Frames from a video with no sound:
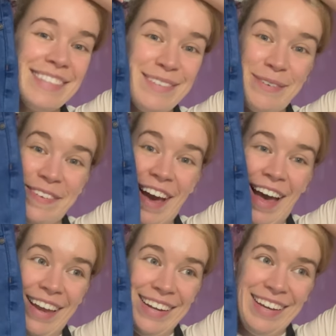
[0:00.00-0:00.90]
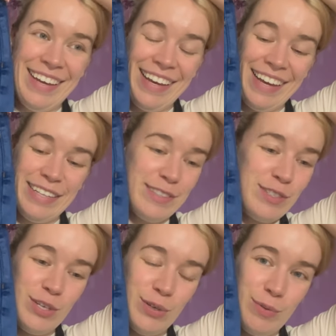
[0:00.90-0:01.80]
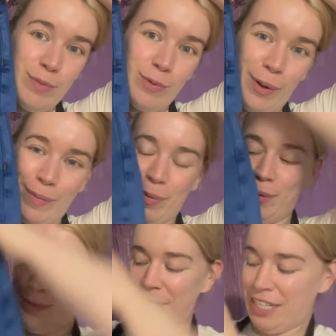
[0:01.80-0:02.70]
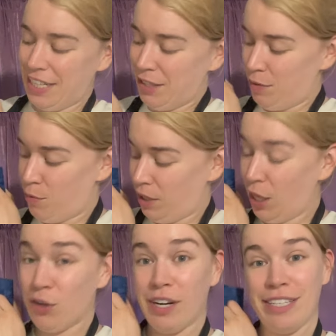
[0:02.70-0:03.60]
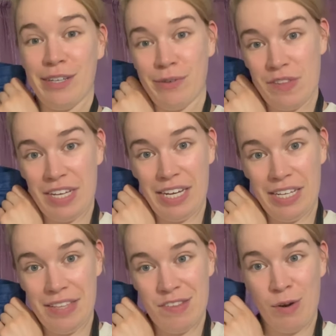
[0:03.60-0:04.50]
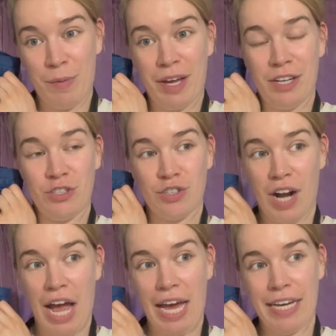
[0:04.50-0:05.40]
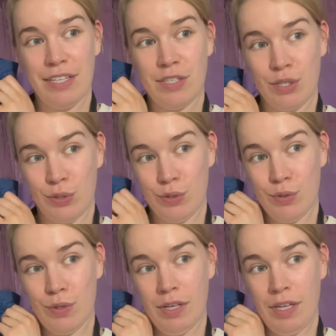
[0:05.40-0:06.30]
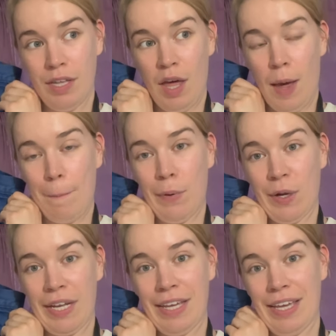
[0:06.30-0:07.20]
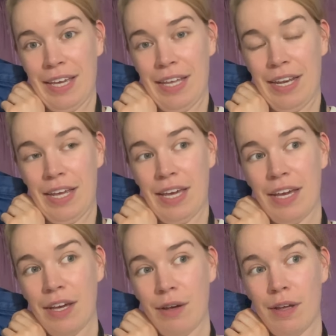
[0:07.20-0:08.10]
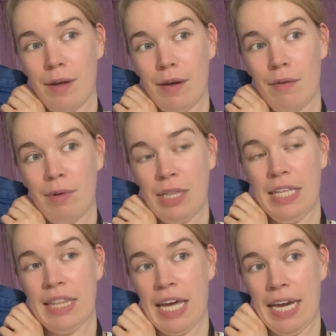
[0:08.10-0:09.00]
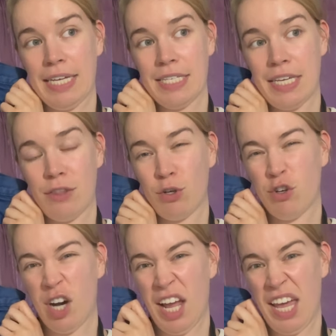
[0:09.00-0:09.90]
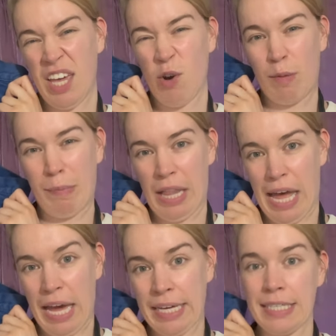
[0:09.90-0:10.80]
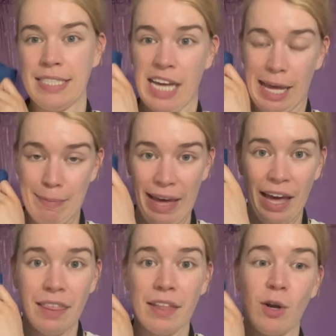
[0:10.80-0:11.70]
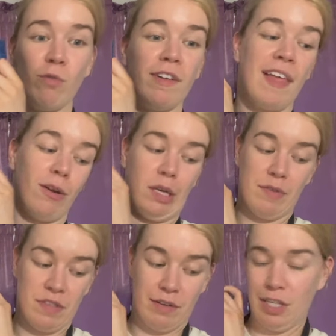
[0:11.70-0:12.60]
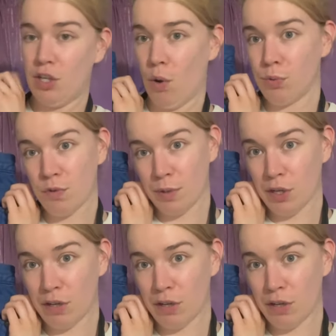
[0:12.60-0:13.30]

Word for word: this is what we've got. It's too royal blue. We need a little more like gray tones in it. So I'm gonna try to put it in a really light, either gray or black dye bath, and hopefully that'll give us the right tones we're looking